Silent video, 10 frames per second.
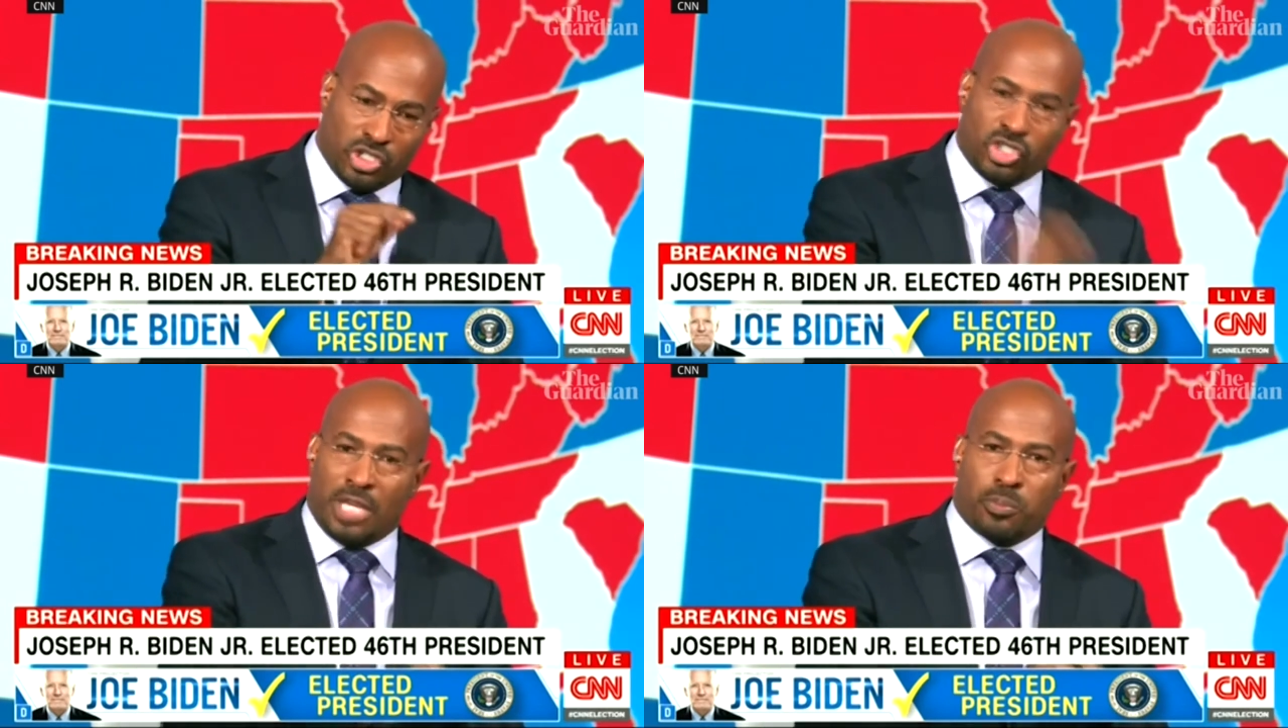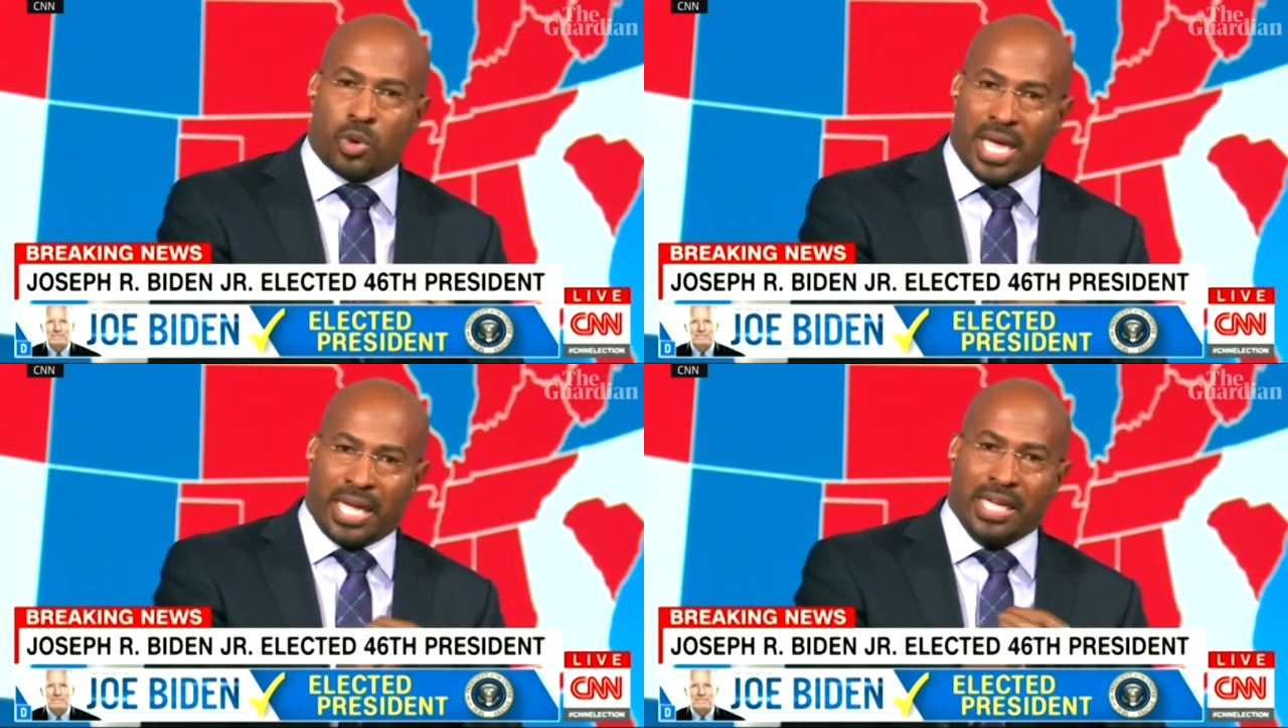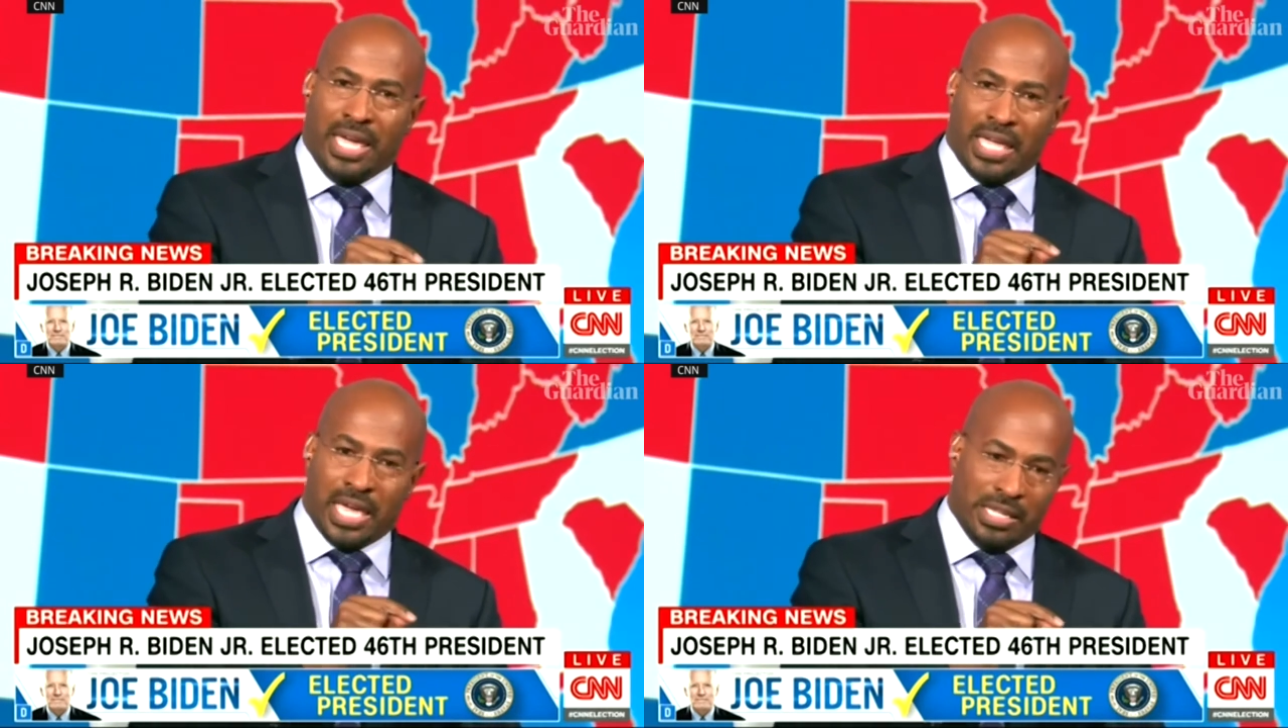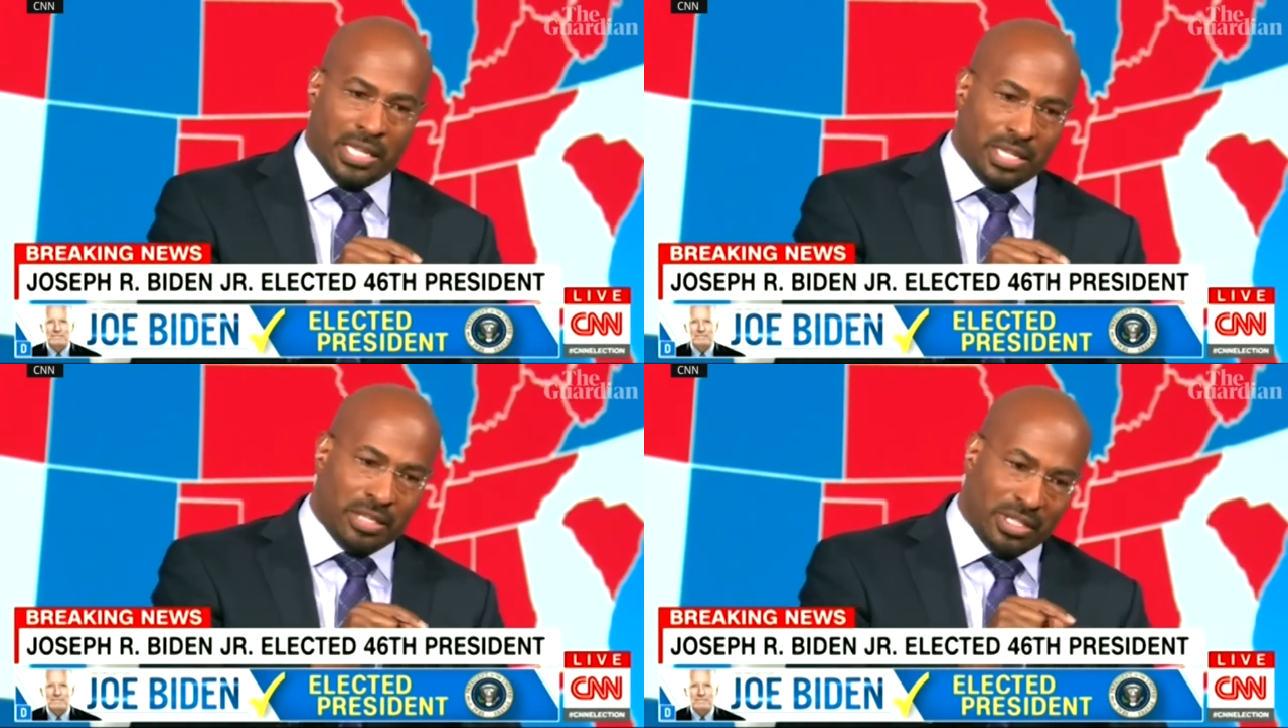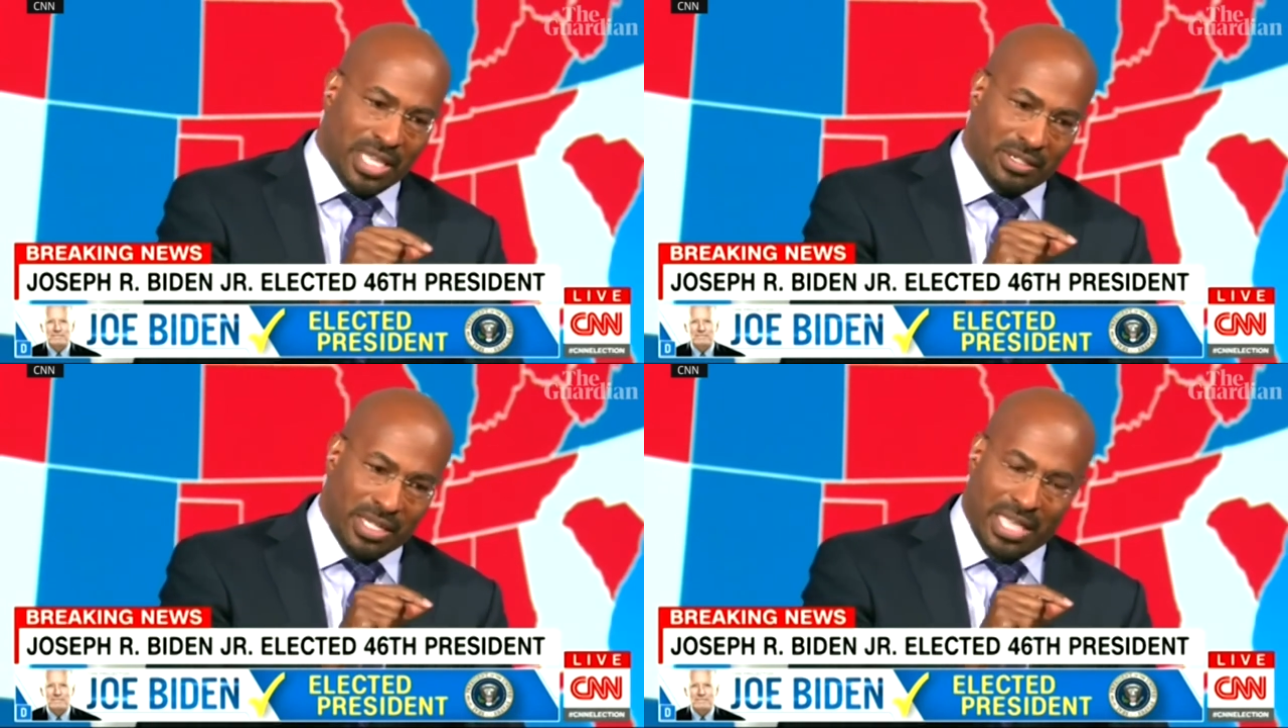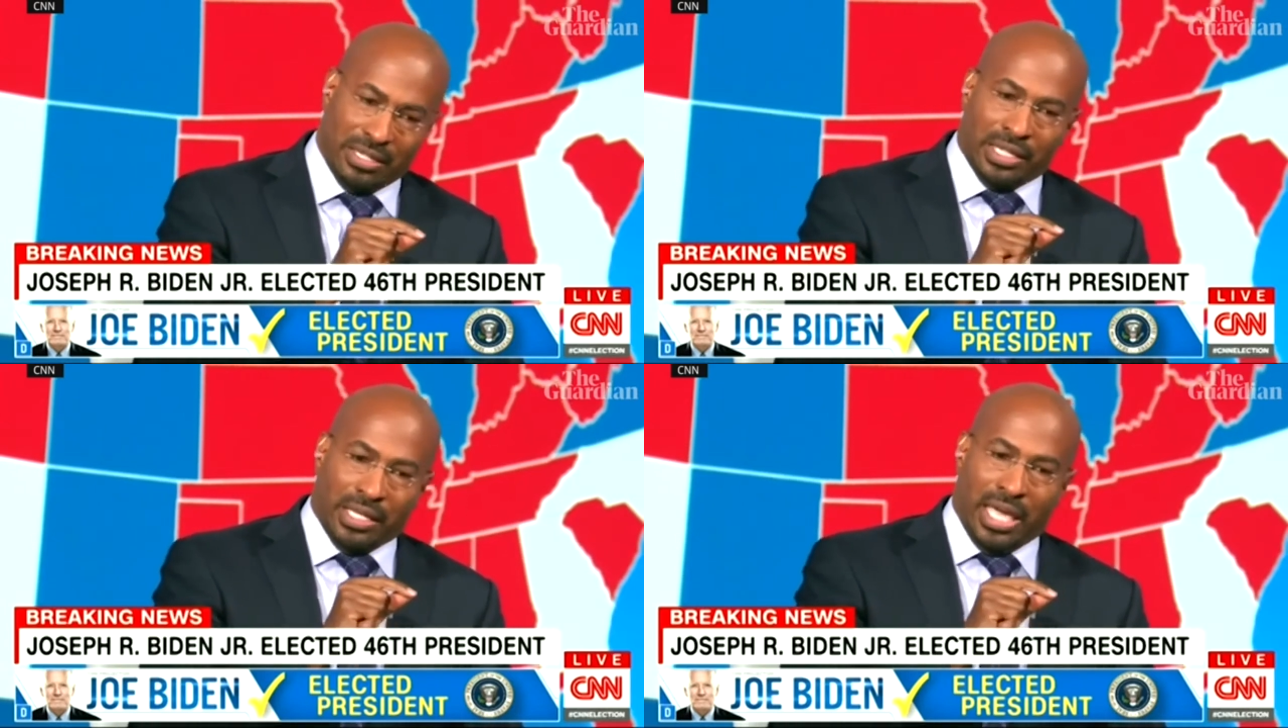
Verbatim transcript: cheap way and, and, and, and, and,